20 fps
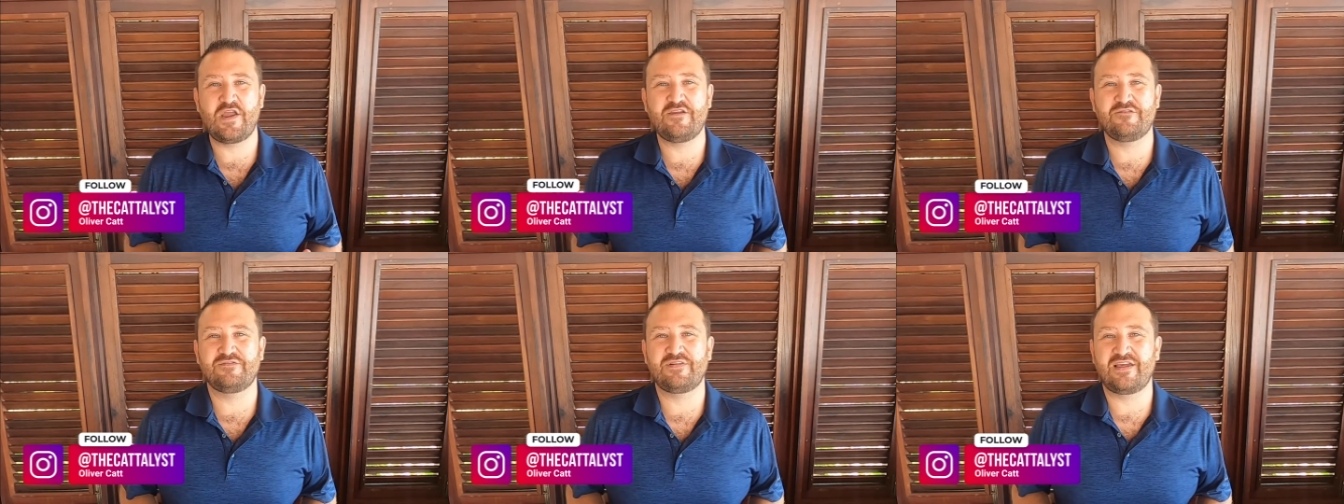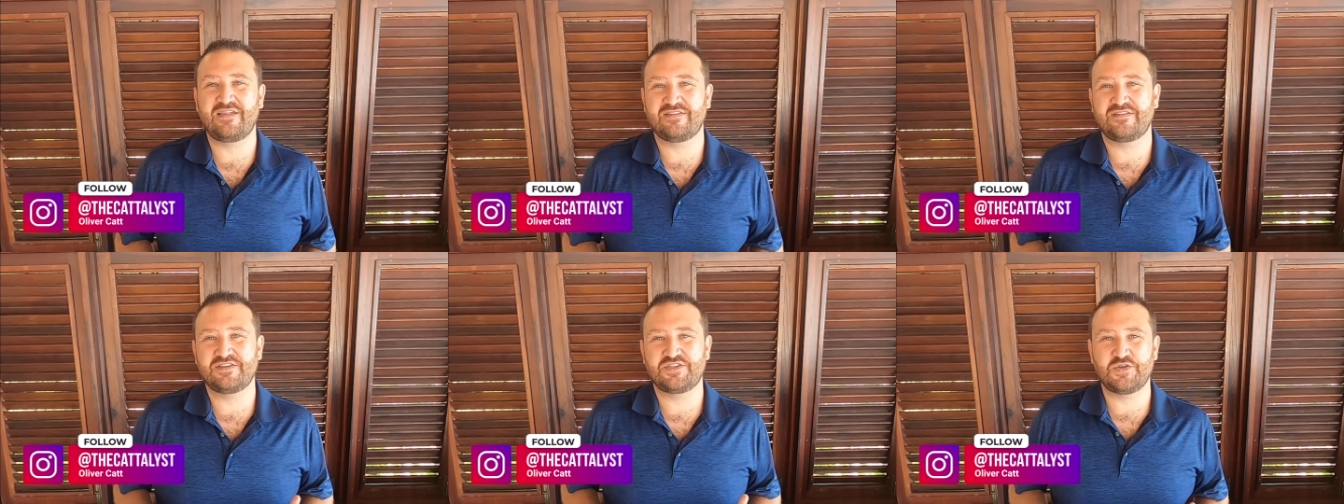
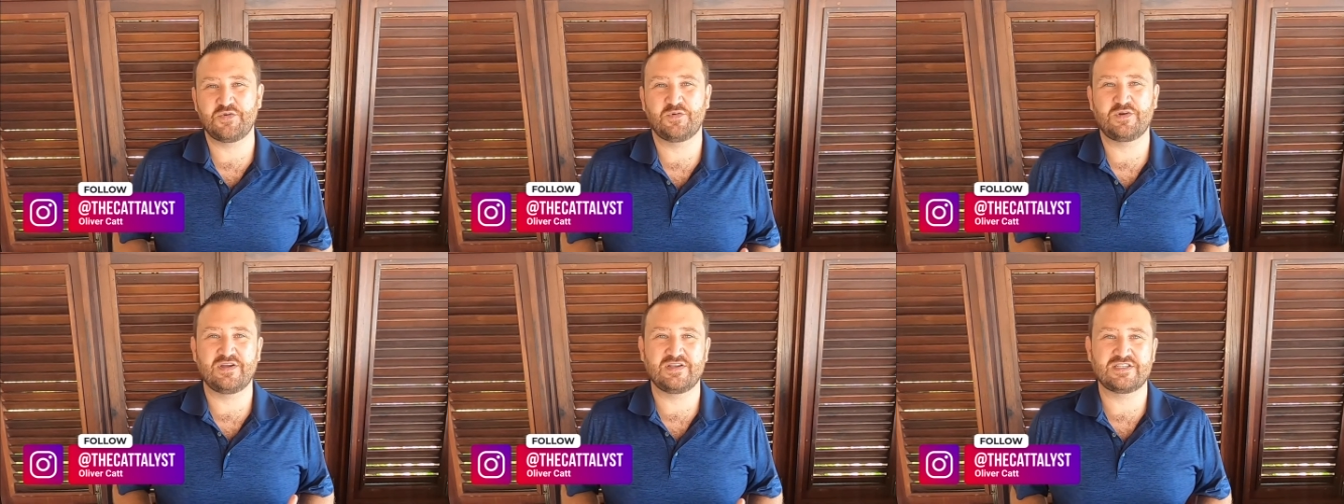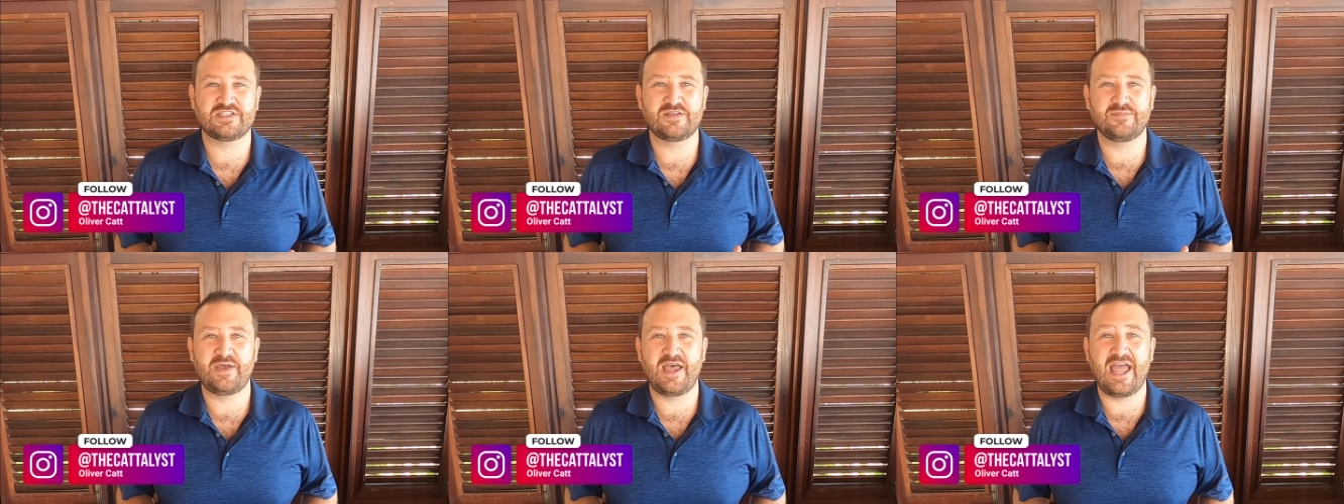wavelength as your
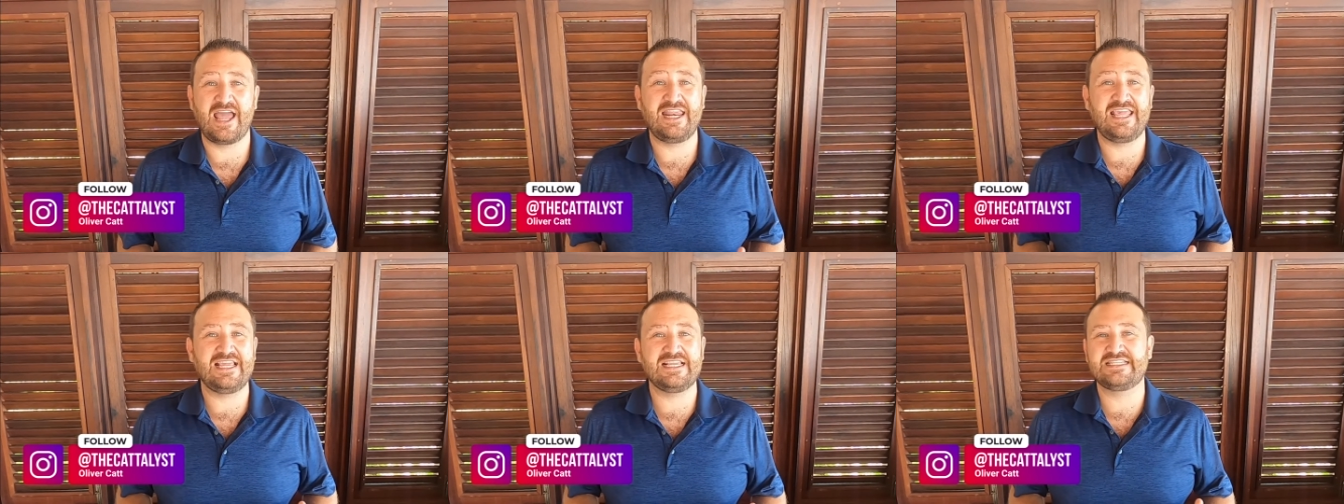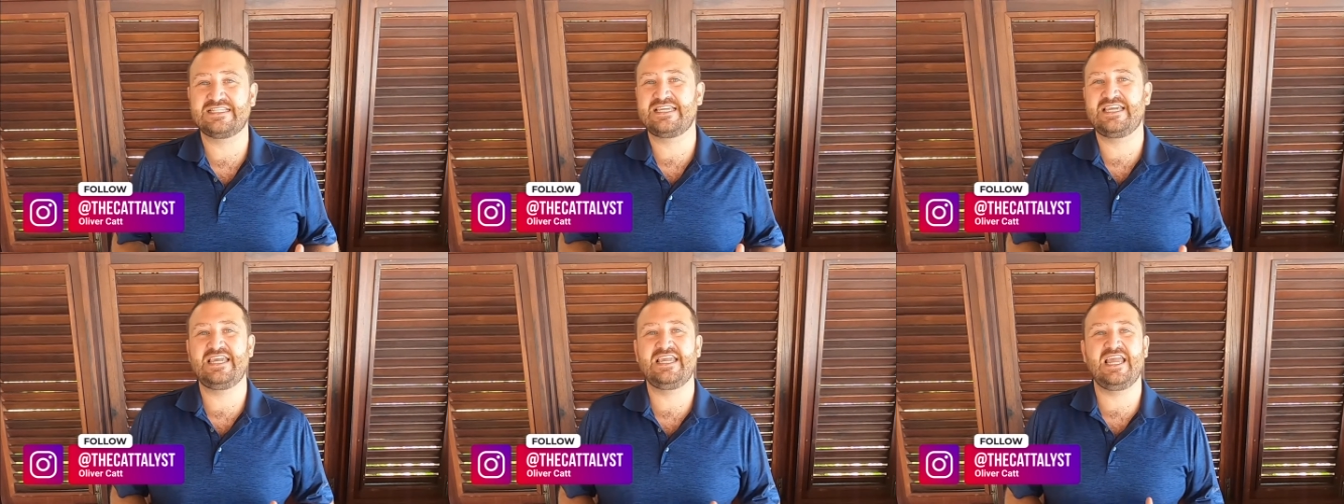customer, and it
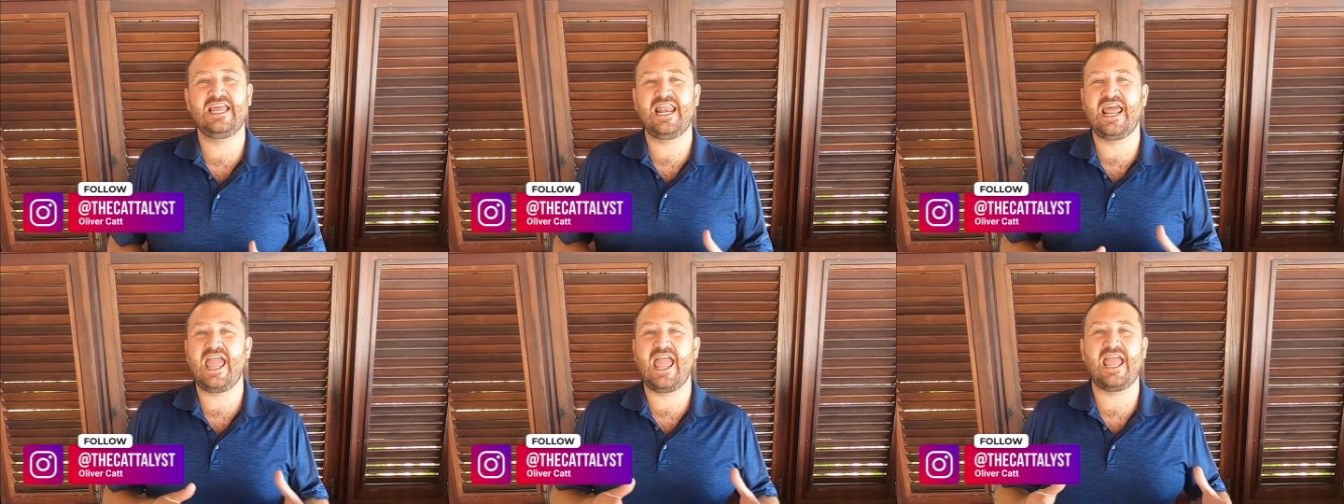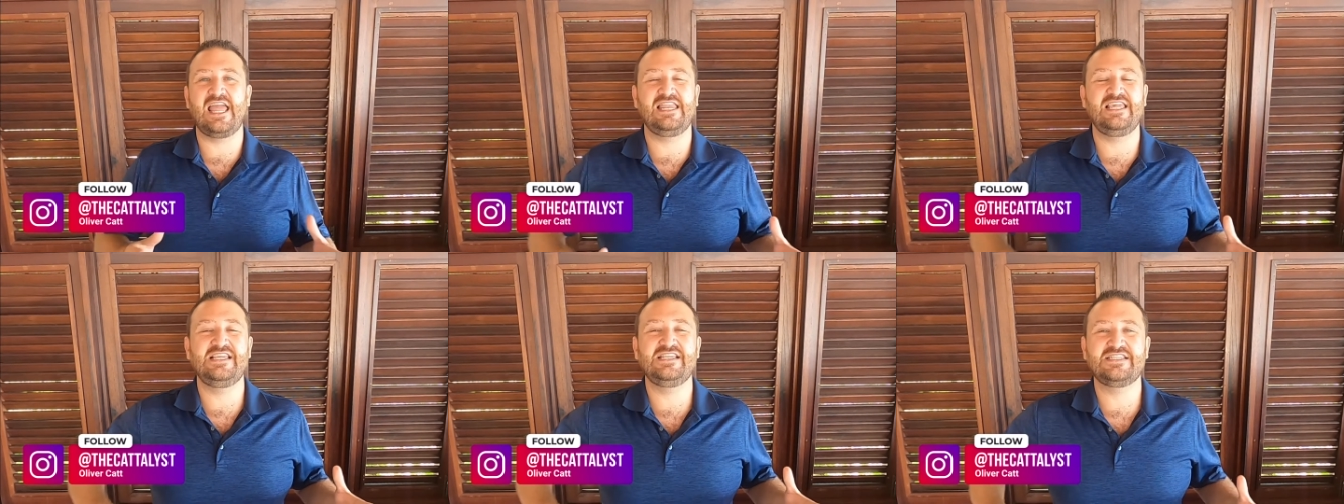is key in
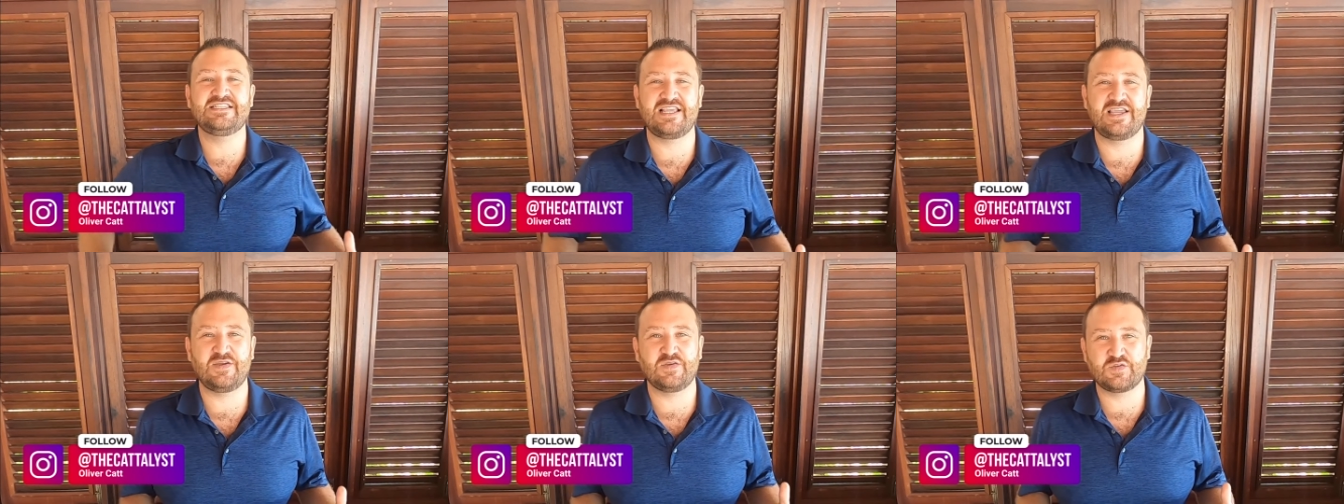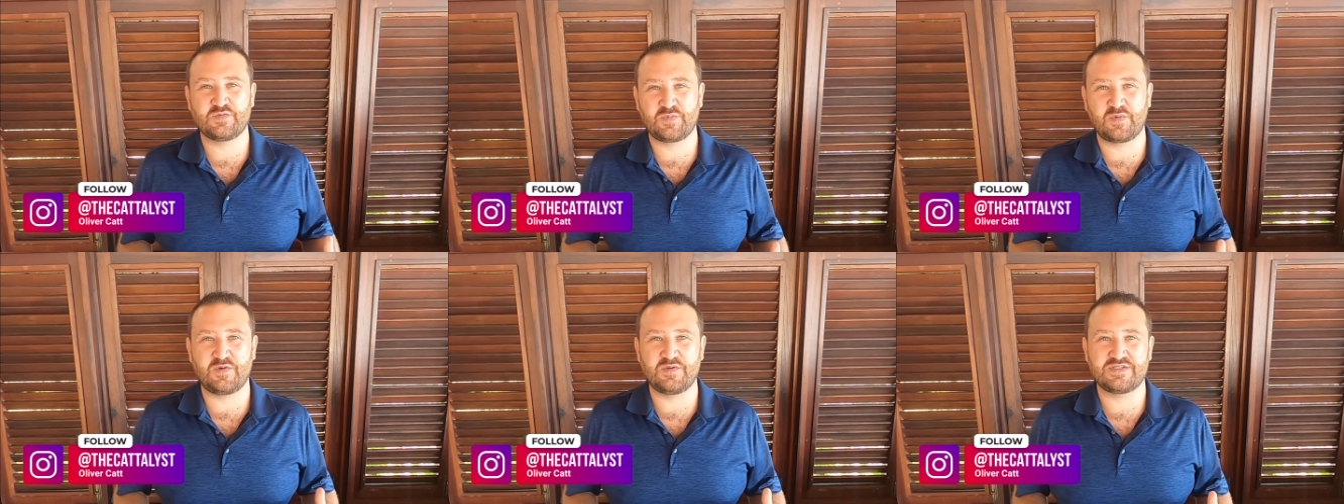any
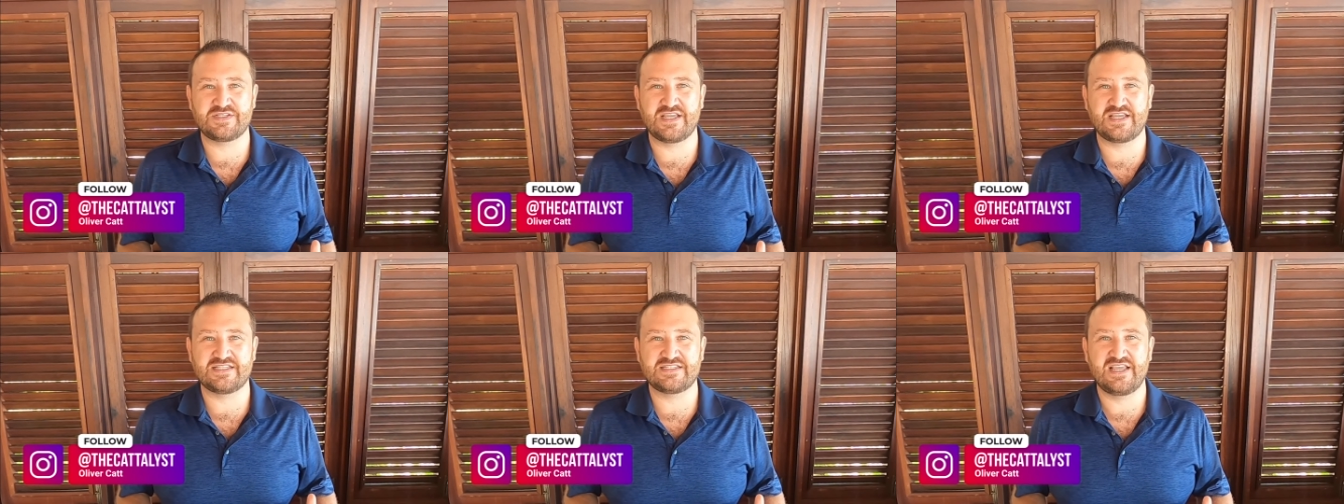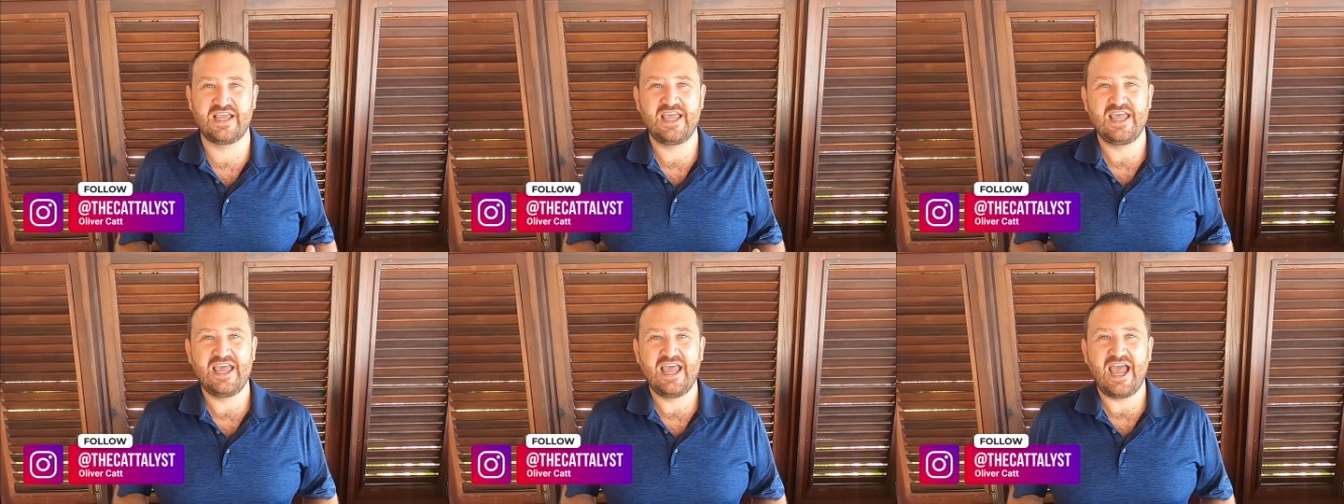sales process,